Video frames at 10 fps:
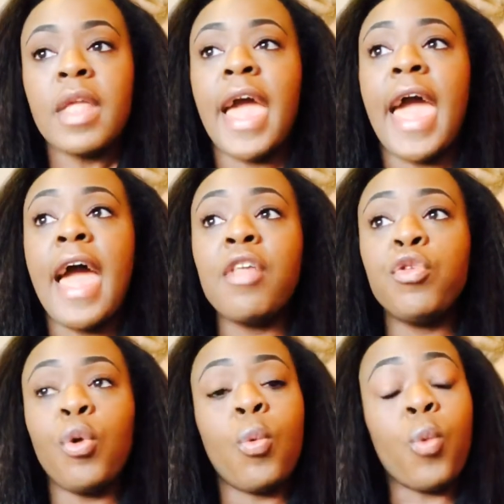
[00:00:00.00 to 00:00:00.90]
as
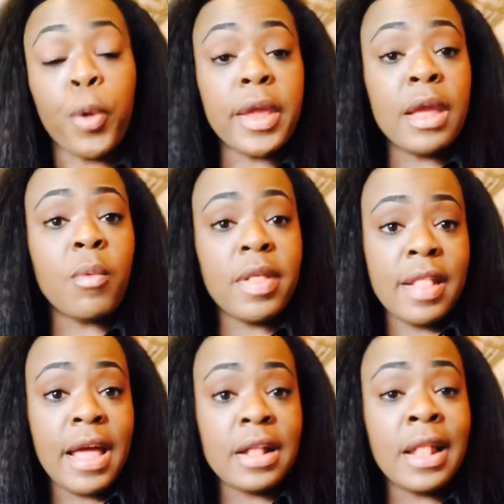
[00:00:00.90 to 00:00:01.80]
you're working with
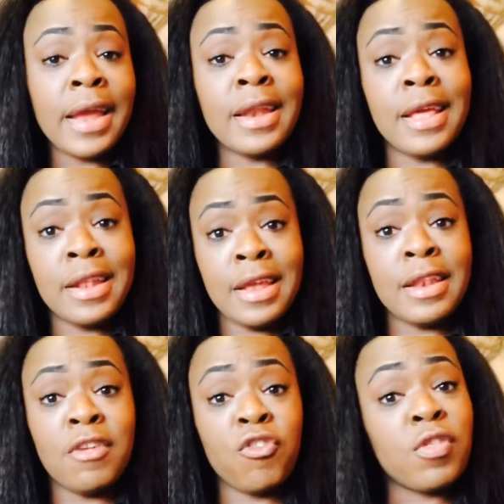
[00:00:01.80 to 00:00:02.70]
that client in the
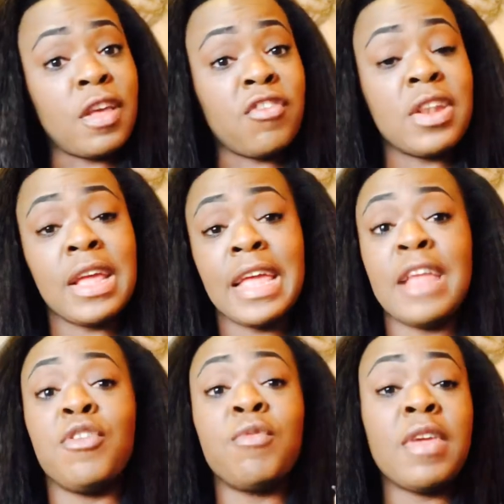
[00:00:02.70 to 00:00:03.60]
initial session,
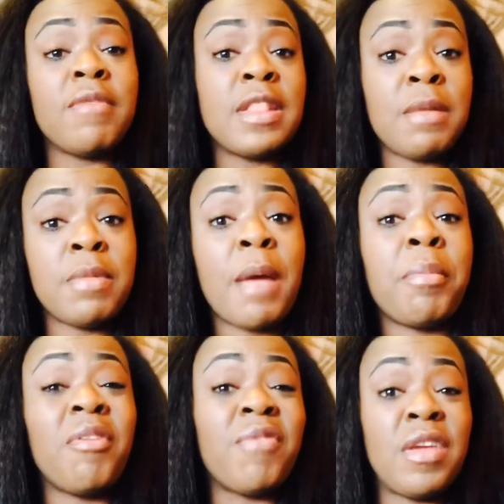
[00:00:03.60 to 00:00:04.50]
again, you've given them that
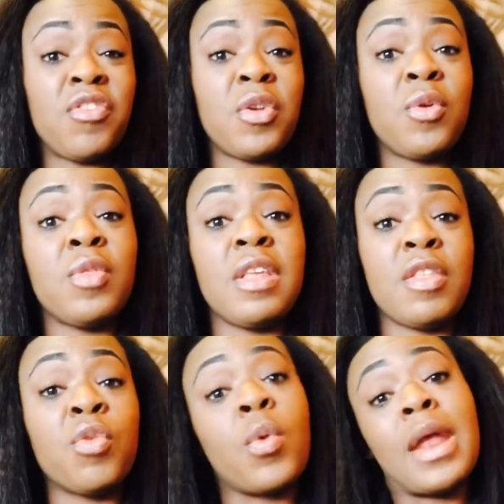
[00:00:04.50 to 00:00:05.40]
provisional, this
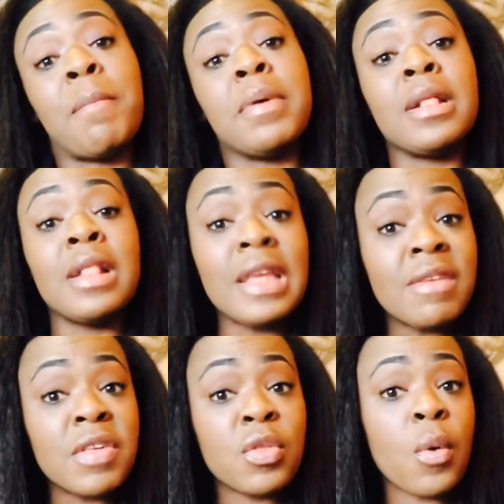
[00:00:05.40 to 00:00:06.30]
is what I
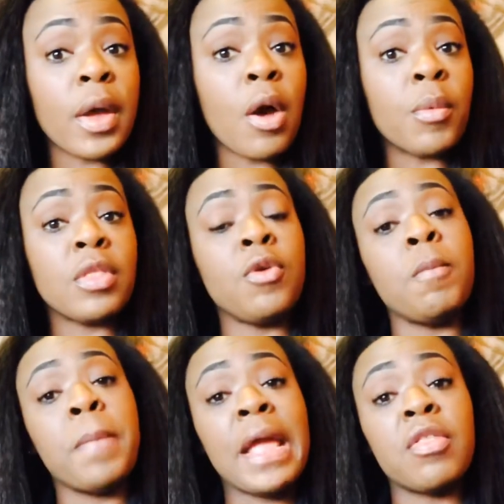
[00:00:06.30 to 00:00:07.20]
believe is going on with you
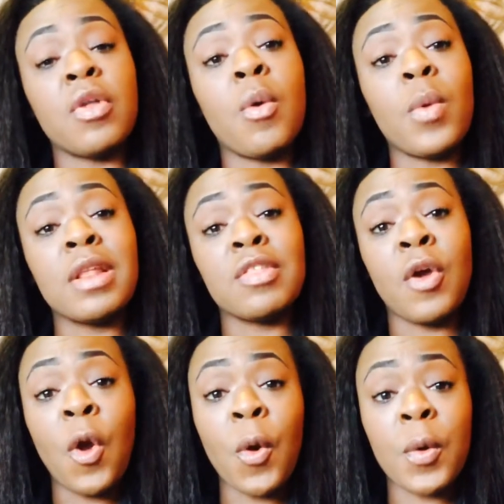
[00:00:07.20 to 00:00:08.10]
based on what is
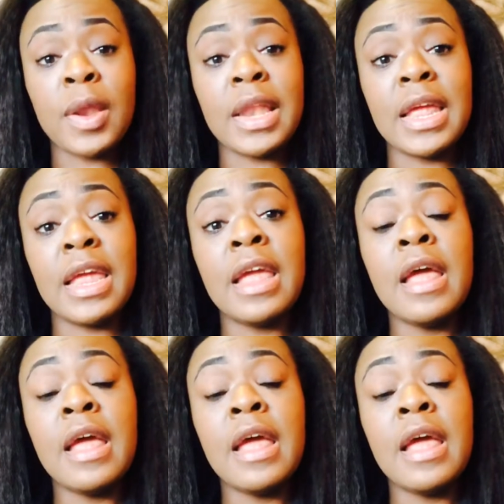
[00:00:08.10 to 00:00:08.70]
currently